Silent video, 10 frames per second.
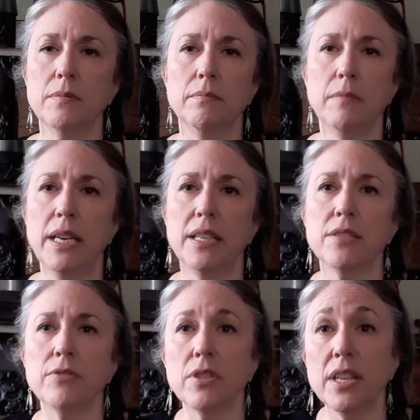many
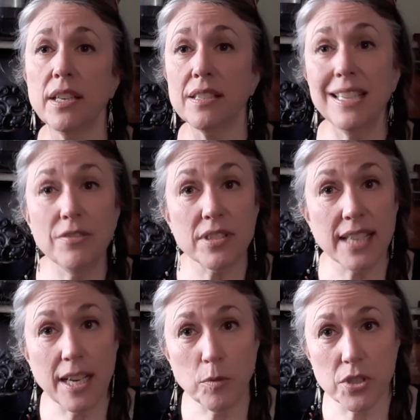different things. Even
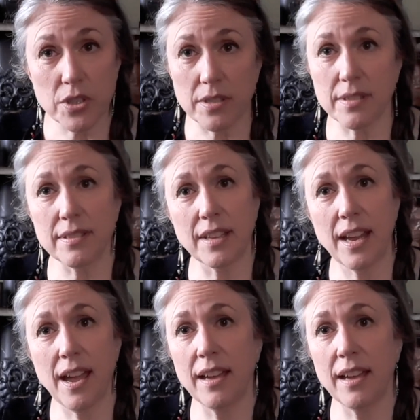sandwiches, they